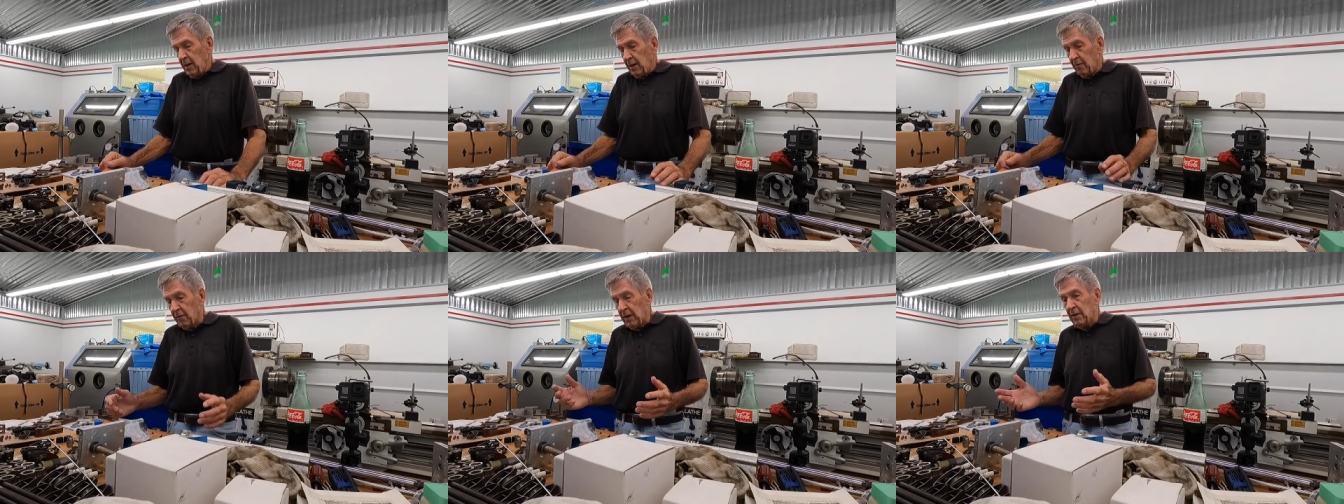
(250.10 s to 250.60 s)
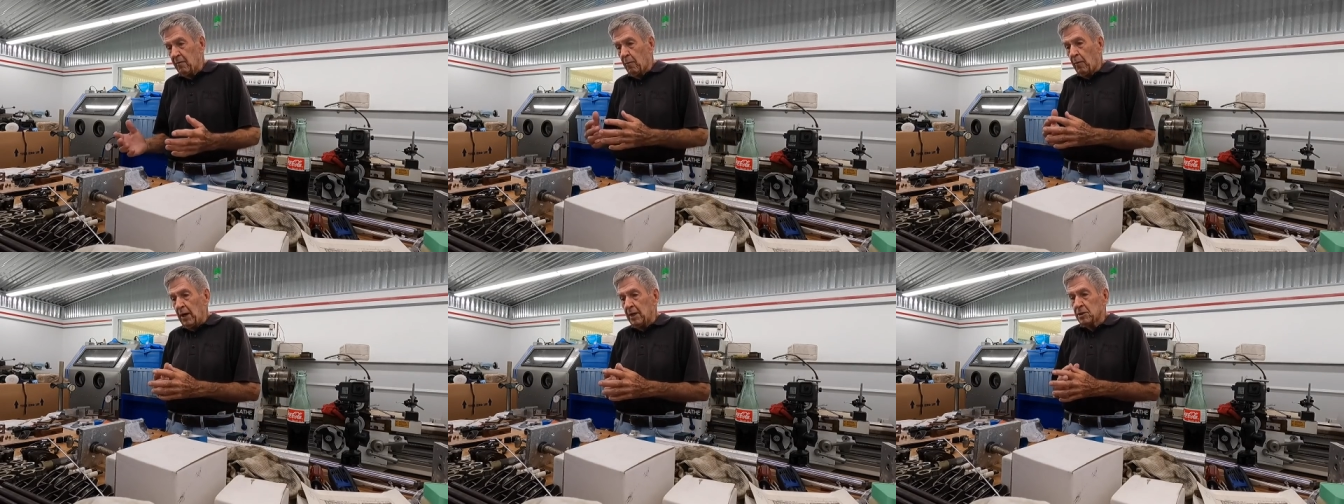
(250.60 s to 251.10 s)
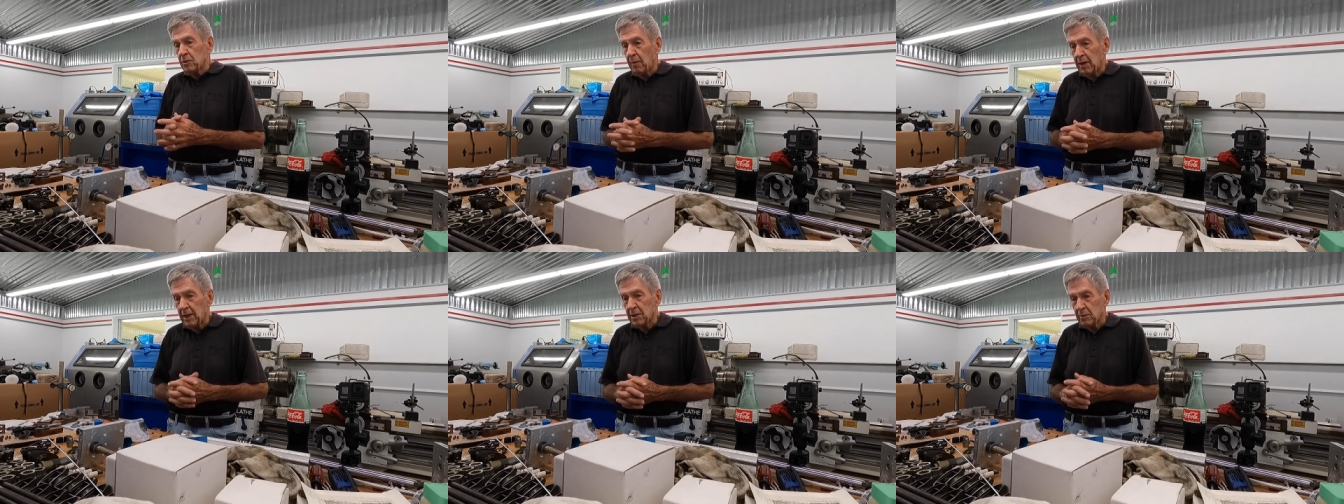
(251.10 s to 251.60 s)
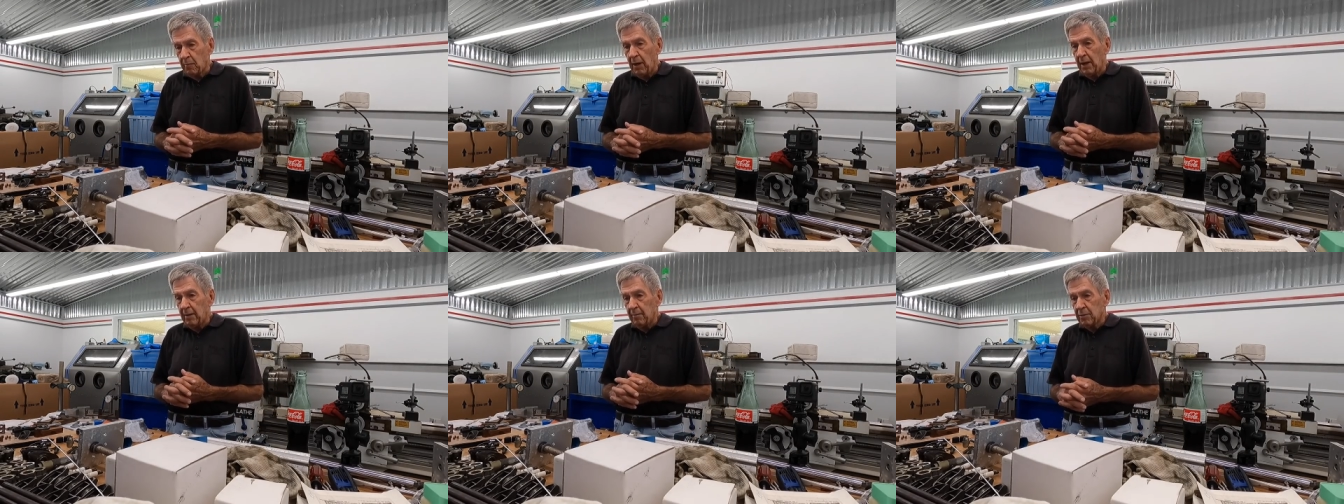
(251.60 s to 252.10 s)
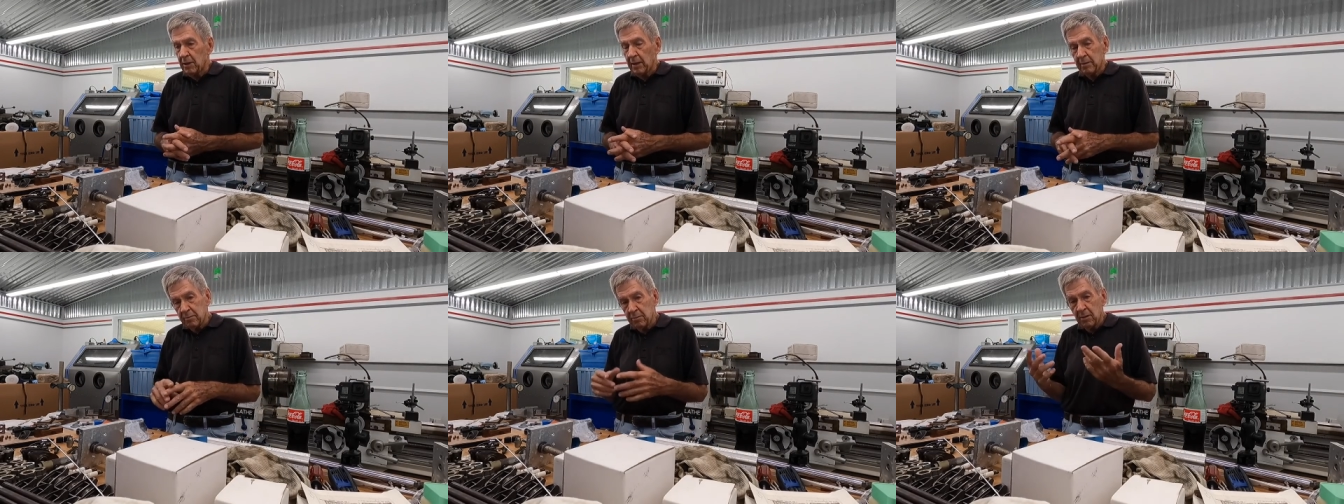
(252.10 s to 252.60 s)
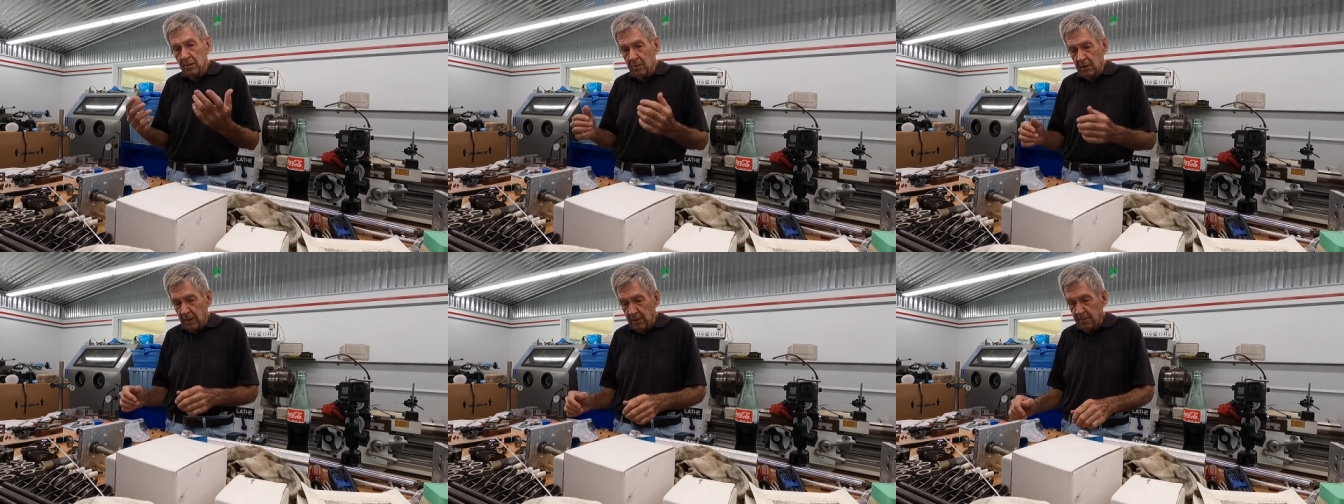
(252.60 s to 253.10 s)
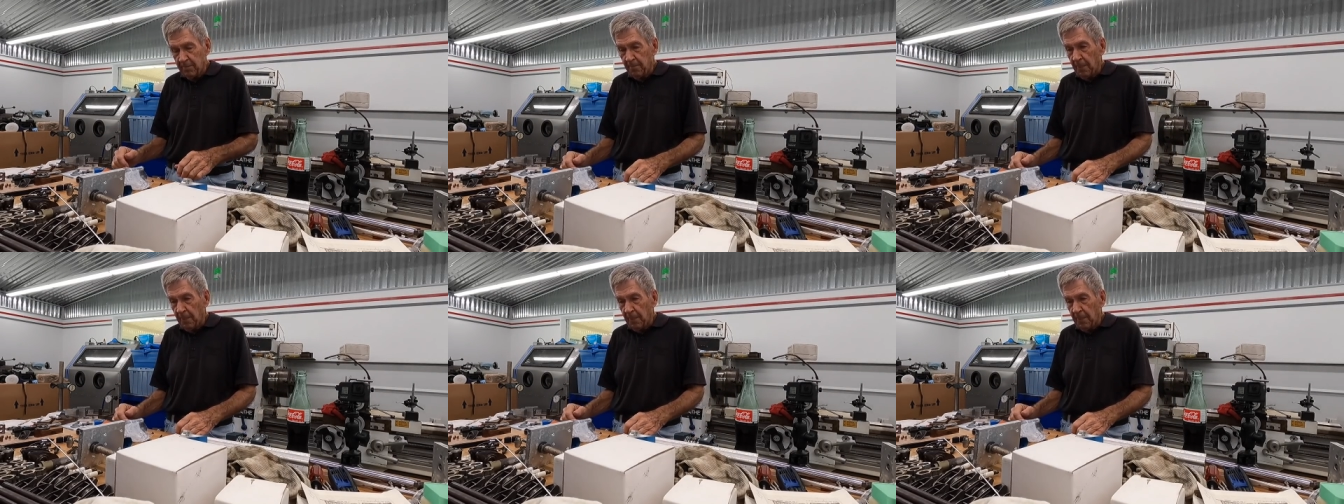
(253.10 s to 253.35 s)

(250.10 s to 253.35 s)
if nothing ever breaks, nobody gets the blame. It's like, okay.